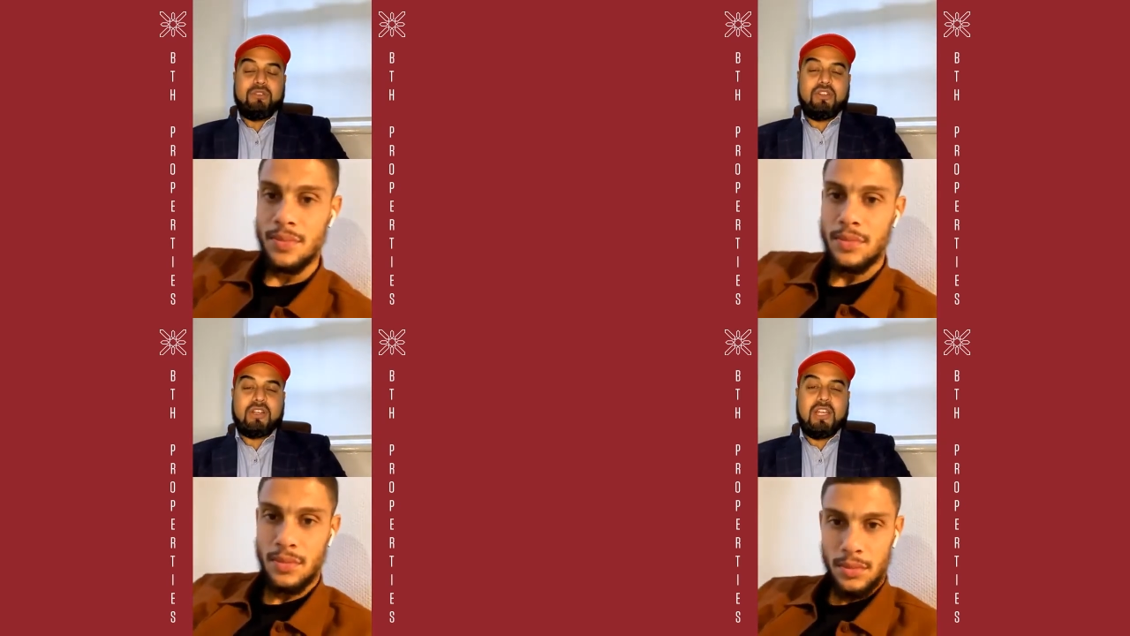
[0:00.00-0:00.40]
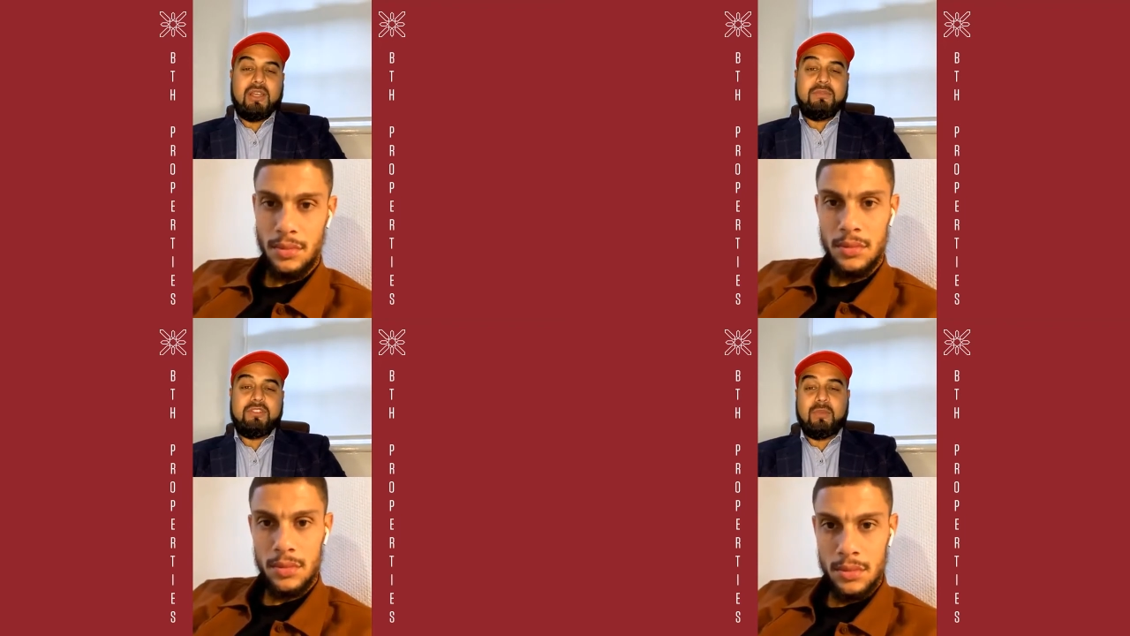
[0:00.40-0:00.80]
Speaker 1: your clubs,
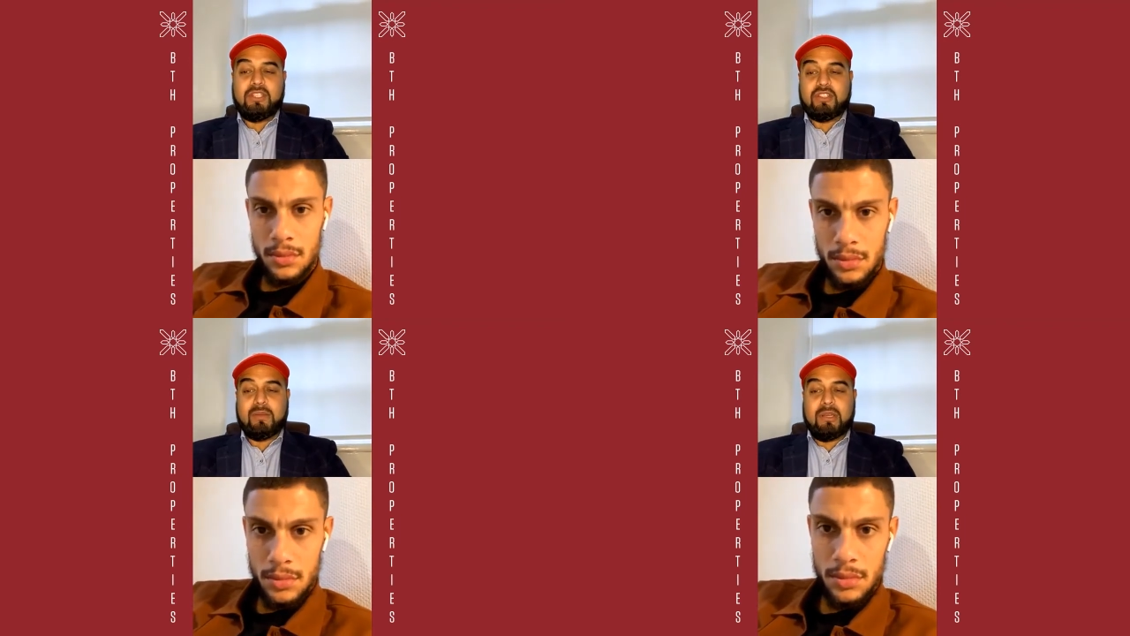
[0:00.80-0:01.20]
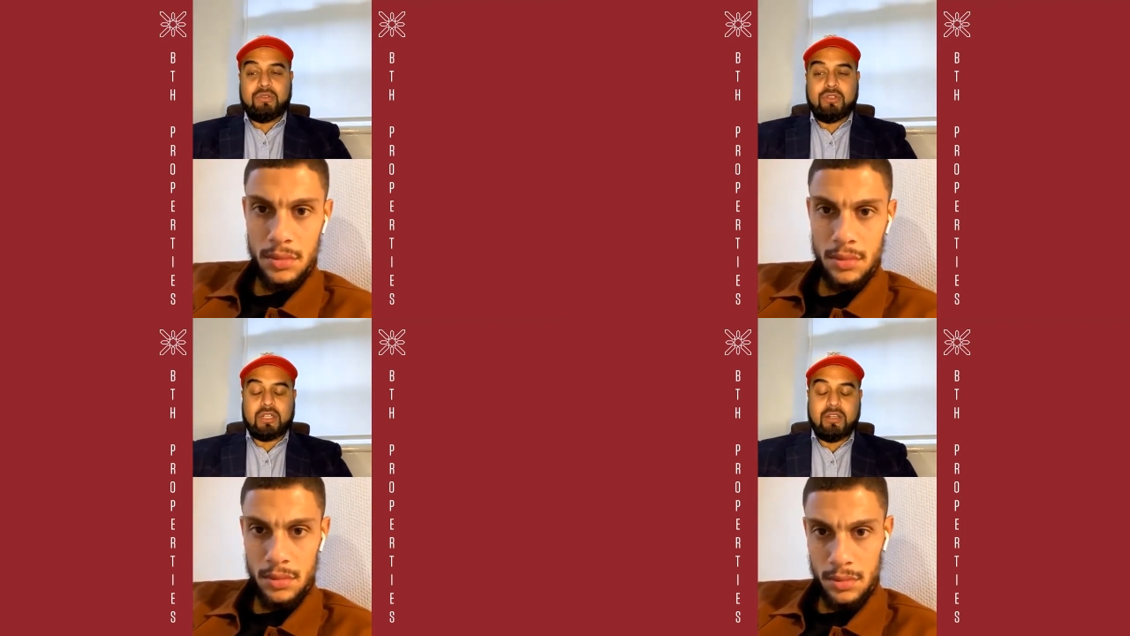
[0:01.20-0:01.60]
you mentioned about your
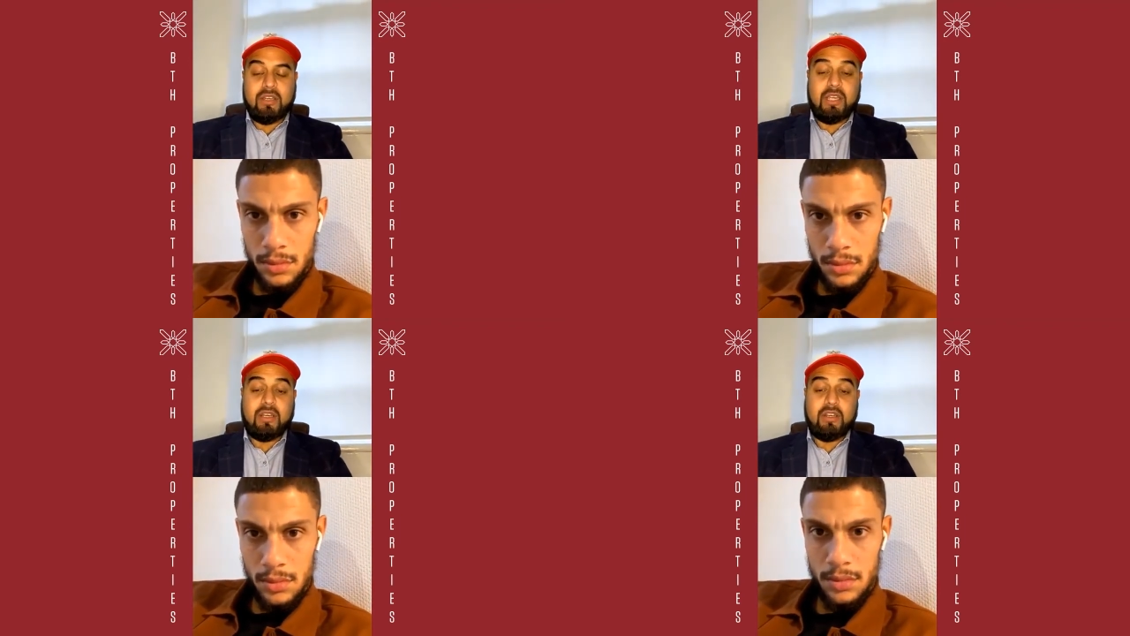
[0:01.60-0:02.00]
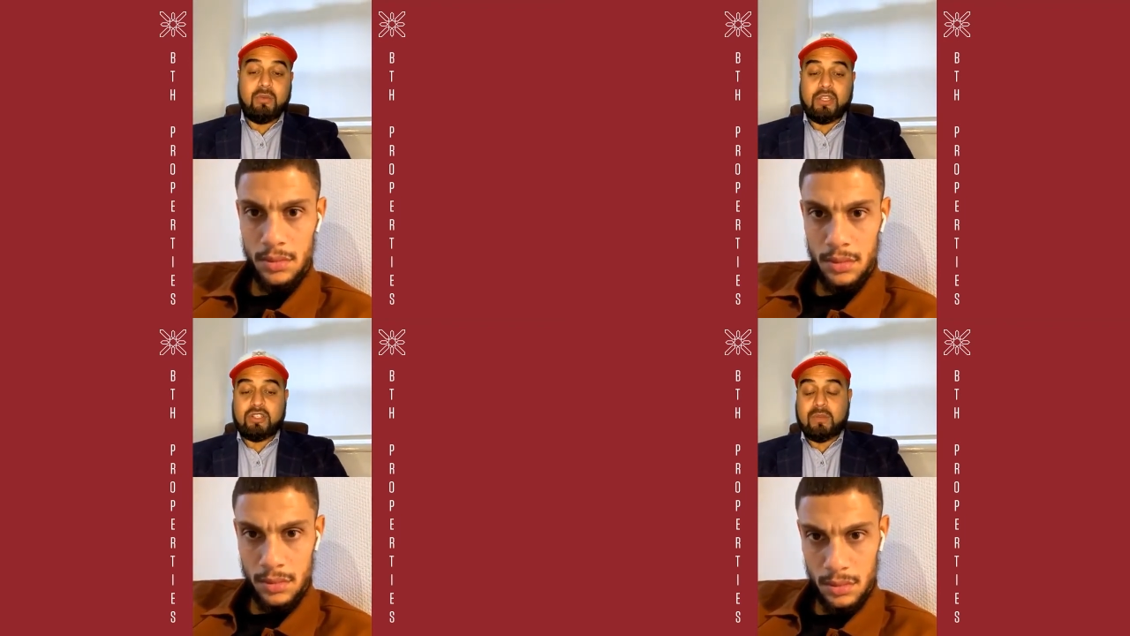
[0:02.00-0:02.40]
career, you
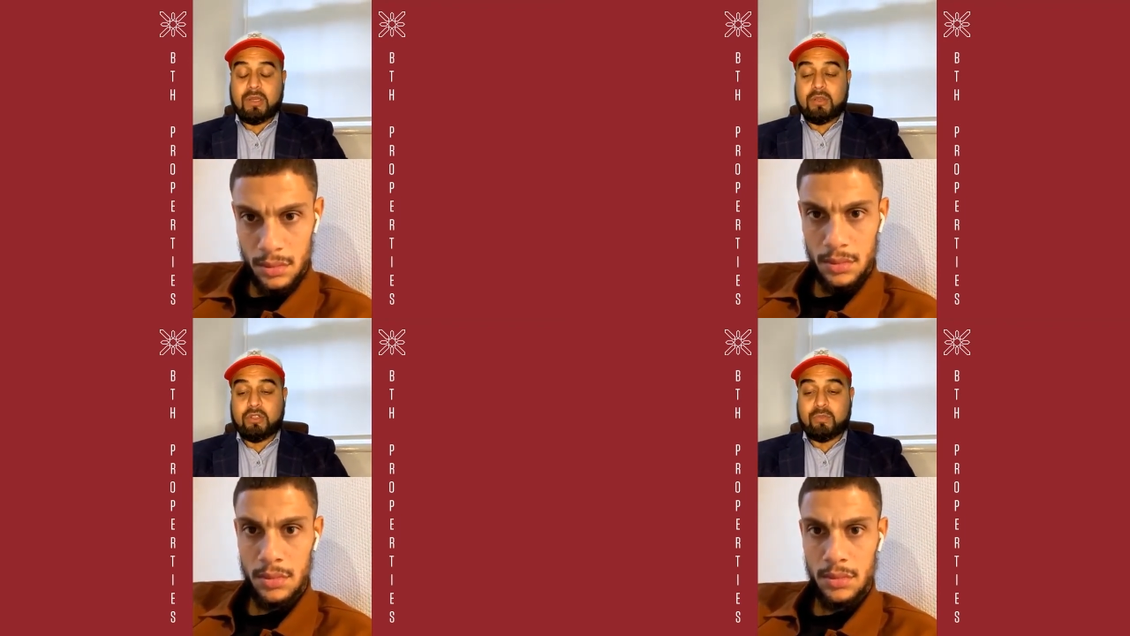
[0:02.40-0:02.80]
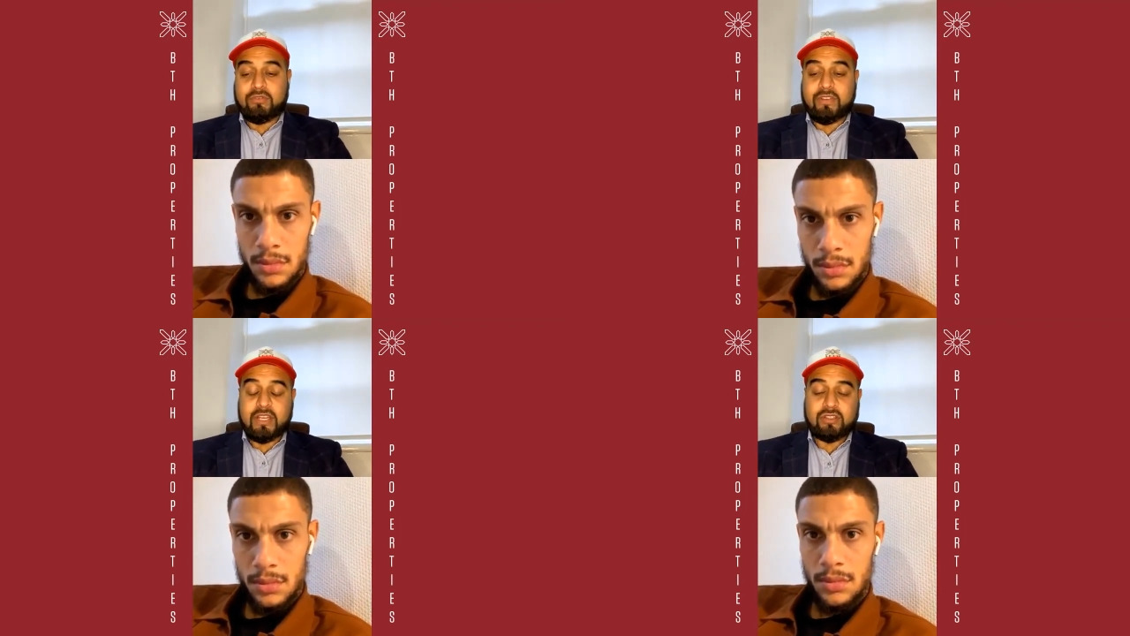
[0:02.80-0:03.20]
mentioned about your profession,